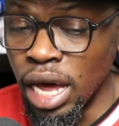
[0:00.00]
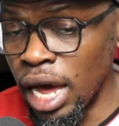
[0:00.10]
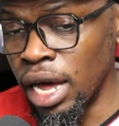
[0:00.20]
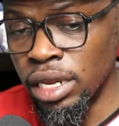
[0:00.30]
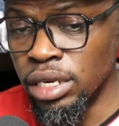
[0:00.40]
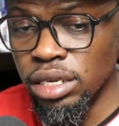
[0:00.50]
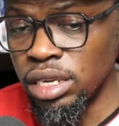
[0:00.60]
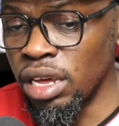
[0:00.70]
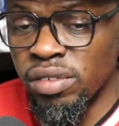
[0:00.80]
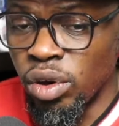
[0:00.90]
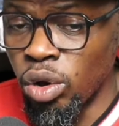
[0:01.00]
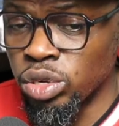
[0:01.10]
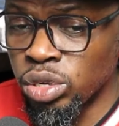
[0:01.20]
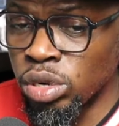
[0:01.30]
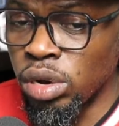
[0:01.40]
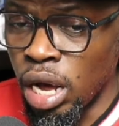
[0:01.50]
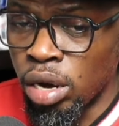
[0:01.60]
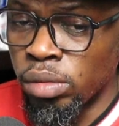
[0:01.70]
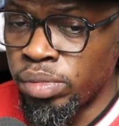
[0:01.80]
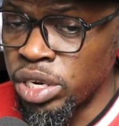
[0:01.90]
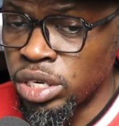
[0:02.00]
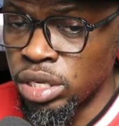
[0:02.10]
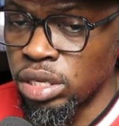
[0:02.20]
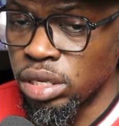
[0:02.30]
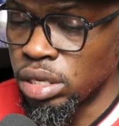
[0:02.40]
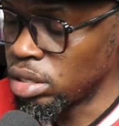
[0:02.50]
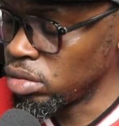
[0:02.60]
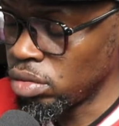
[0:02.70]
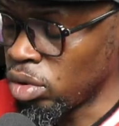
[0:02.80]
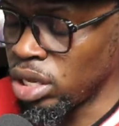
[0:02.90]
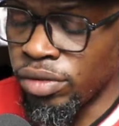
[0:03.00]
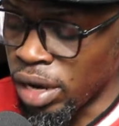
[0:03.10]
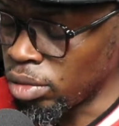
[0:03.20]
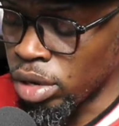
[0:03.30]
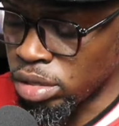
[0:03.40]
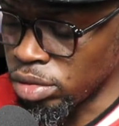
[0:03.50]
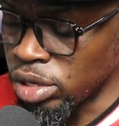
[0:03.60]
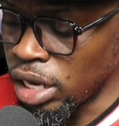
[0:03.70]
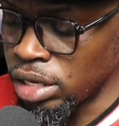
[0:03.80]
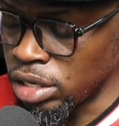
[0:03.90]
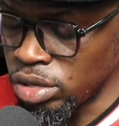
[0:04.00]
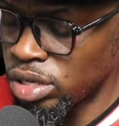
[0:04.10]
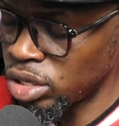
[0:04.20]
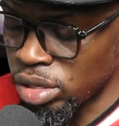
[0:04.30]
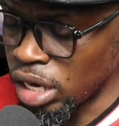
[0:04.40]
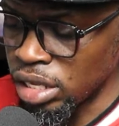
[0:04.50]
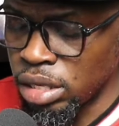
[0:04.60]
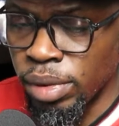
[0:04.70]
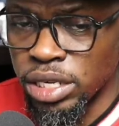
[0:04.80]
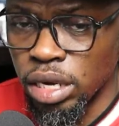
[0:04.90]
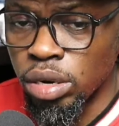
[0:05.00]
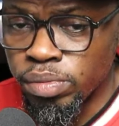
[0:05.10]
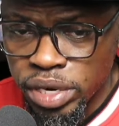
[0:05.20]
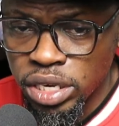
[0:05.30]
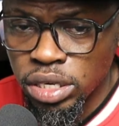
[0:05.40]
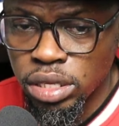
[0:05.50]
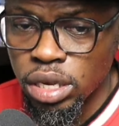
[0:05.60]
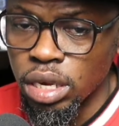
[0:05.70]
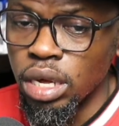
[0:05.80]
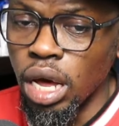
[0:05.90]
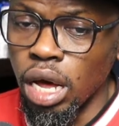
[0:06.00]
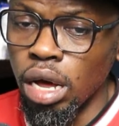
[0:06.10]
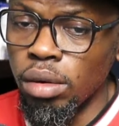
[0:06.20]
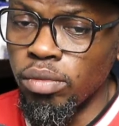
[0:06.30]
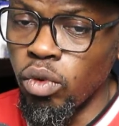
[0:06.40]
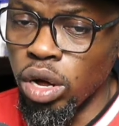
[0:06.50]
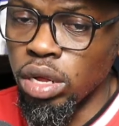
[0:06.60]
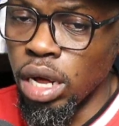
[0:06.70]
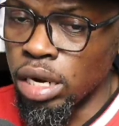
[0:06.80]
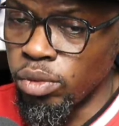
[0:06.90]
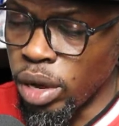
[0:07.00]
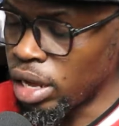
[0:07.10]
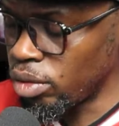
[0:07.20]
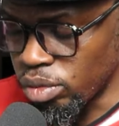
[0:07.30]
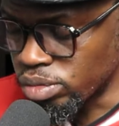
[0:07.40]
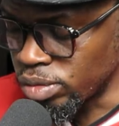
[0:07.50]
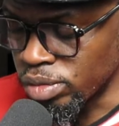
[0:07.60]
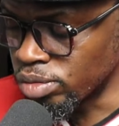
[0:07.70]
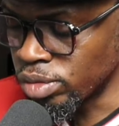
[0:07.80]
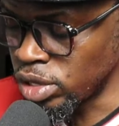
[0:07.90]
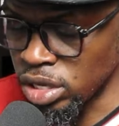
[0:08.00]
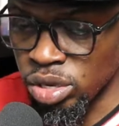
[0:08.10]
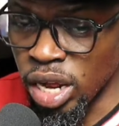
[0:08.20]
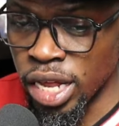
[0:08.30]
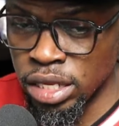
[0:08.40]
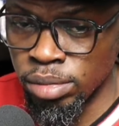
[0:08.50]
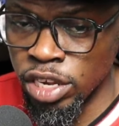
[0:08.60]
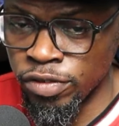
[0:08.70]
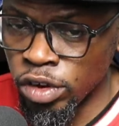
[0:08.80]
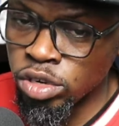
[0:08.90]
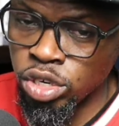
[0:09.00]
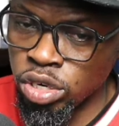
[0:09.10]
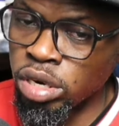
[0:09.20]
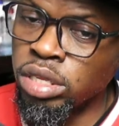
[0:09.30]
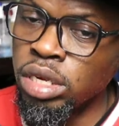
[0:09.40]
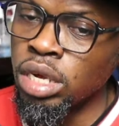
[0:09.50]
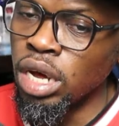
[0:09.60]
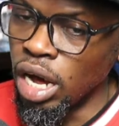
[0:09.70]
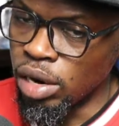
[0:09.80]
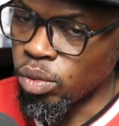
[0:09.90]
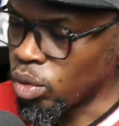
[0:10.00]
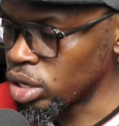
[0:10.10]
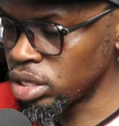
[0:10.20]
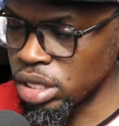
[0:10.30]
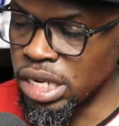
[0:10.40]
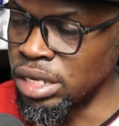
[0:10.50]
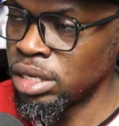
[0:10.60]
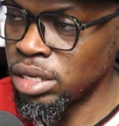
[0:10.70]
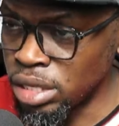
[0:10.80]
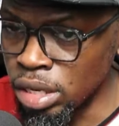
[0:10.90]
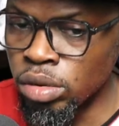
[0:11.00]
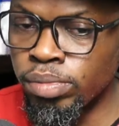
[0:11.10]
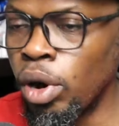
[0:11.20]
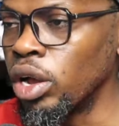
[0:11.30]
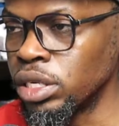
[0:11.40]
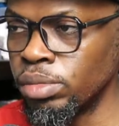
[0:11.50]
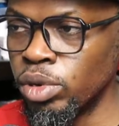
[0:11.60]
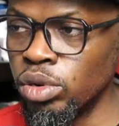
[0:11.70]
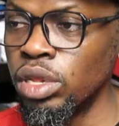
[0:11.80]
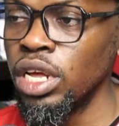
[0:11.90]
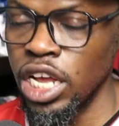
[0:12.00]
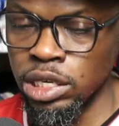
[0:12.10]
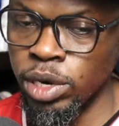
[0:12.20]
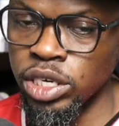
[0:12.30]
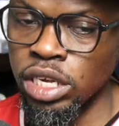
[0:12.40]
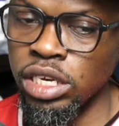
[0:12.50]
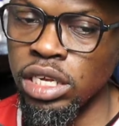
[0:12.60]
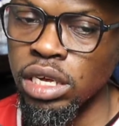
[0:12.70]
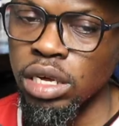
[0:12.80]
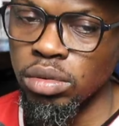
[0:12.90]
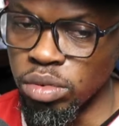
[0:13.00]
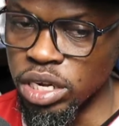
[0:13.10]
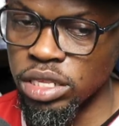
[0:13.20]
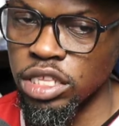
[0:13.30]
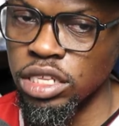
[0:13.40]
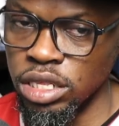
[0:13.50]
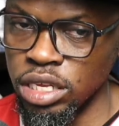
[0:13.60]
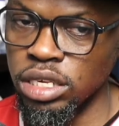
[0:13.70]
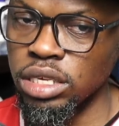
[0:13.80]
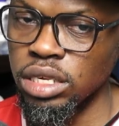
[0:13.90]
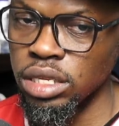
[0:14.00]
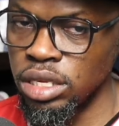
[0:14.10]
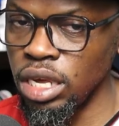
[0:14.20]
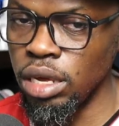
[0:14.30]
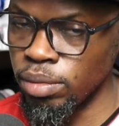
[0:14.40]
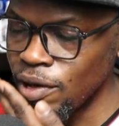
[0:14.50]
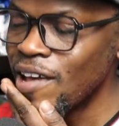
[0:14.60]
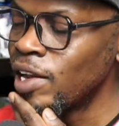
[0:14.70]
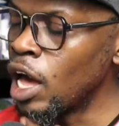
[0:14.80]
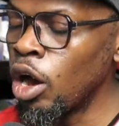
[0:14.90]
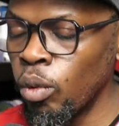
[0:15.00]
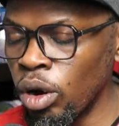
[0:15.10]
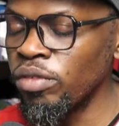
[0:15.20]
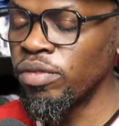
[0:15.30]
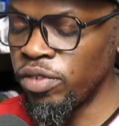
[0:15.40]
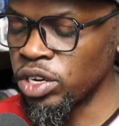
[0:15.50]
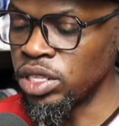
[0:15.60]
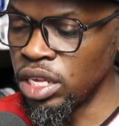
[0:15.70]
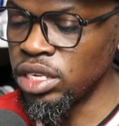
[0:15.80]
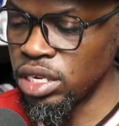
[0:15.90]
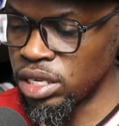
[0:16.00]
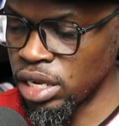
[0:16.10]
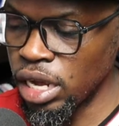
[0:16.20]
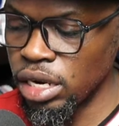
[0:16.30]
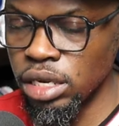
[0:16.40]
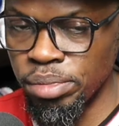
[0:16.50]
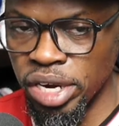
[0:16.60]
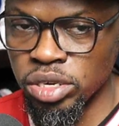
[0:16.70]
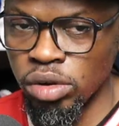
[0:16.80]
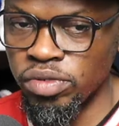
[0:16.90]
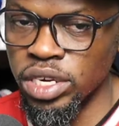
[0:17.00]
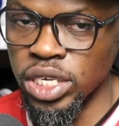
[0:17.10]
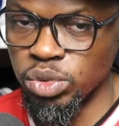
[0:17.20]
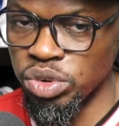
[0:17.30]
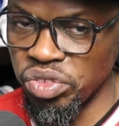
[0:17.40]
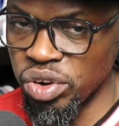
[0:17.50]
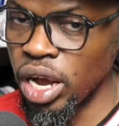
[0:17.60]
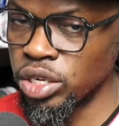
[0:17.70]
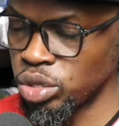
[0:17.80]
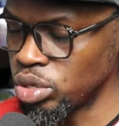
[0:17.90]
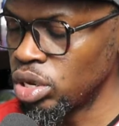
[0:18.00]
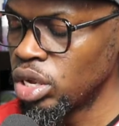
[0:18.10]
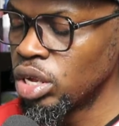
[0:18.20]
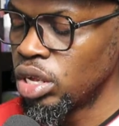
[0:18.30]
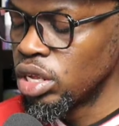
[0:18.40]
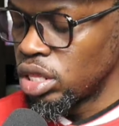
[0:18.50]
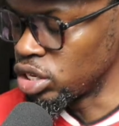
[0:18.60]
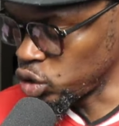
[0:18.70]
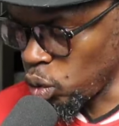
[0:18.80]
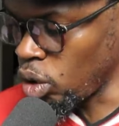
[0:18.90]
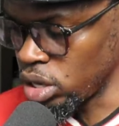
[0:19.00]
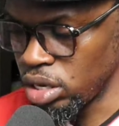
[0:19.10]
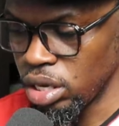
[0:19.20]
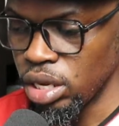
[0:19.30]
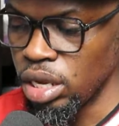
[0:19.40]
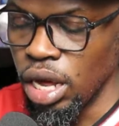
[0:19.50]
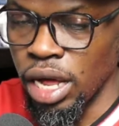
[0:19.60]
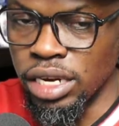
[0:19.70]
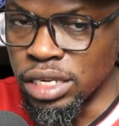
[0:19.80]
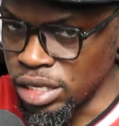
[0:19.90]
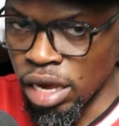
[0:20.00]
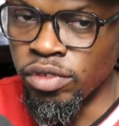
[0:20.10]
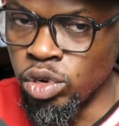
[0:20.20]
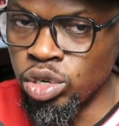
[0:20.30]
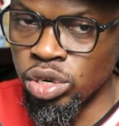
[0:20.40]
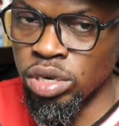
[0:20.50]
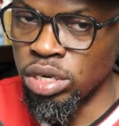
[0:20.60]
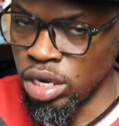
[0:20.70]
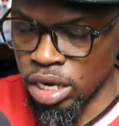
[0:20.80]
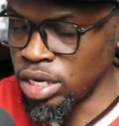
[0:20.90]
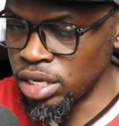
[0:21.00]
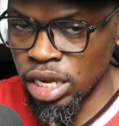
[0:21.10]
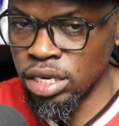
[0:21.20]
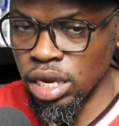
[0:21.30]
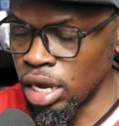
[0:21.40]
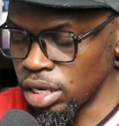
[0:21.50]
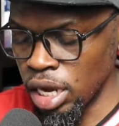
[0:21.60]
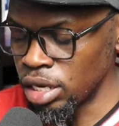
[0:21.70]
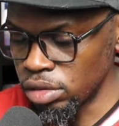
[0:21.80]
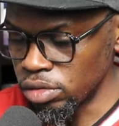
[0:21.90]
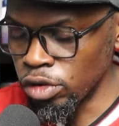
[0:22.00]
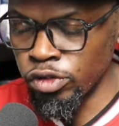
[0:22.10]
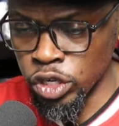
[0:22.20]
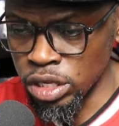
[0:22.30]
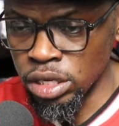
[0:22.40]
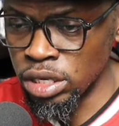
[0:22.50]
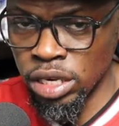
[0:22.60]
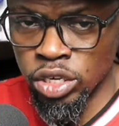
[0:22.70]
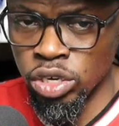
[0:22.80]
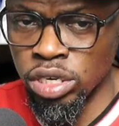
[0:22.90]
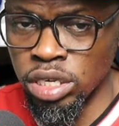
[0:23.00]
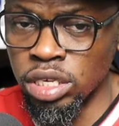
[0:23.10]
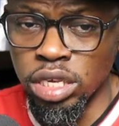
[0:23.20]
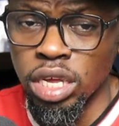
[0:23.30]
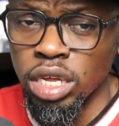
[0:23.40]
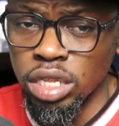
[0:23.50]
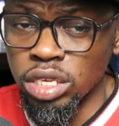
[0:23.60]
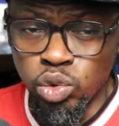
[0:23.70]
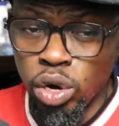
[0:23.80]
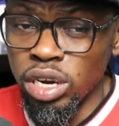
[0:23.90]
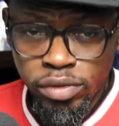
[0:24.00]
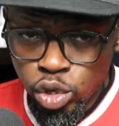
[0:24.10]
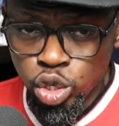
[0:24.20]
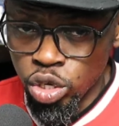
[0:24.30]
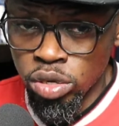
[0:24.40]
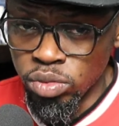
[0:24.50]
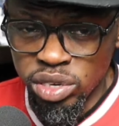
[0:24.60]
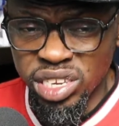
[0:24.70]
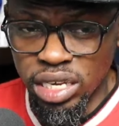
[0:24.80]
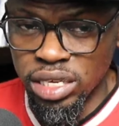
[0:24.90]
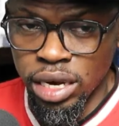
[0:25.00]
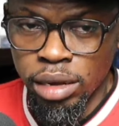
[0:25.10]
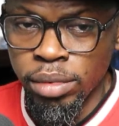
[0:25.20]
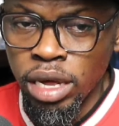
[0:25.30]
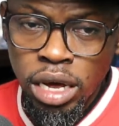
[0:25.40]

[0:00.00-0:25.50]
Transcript: And they've also accomplished this United team has accomplished, where this United team has fallen short, and what is still possible, especially with this team. Now, one of the first things he said in the press conference is with regards to the squad and its evolution. And he said, and obviously this section is squad evolution will take time.